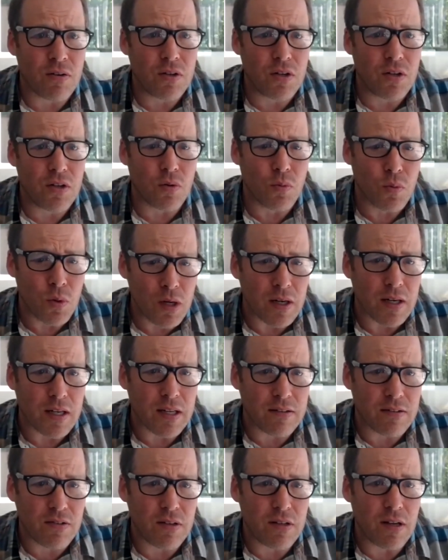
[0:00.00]
your work
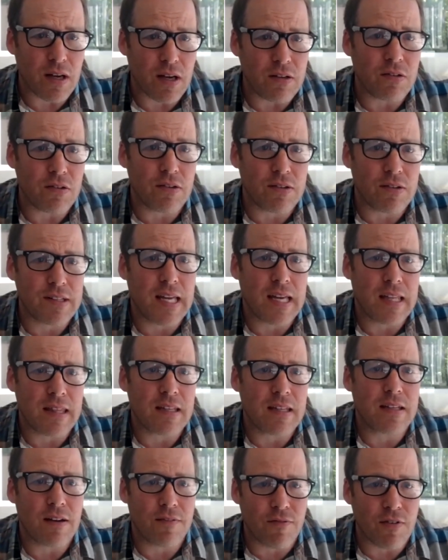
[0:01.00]
is to understand
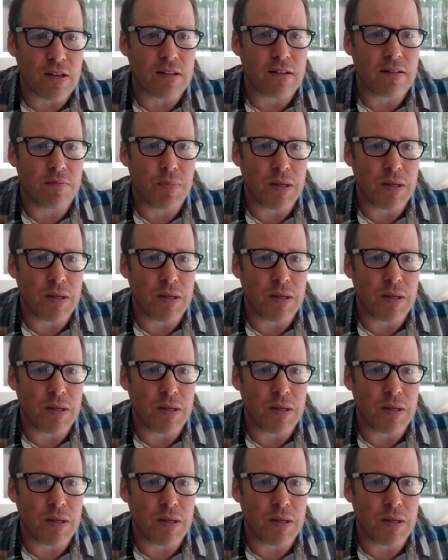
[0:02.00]
the difference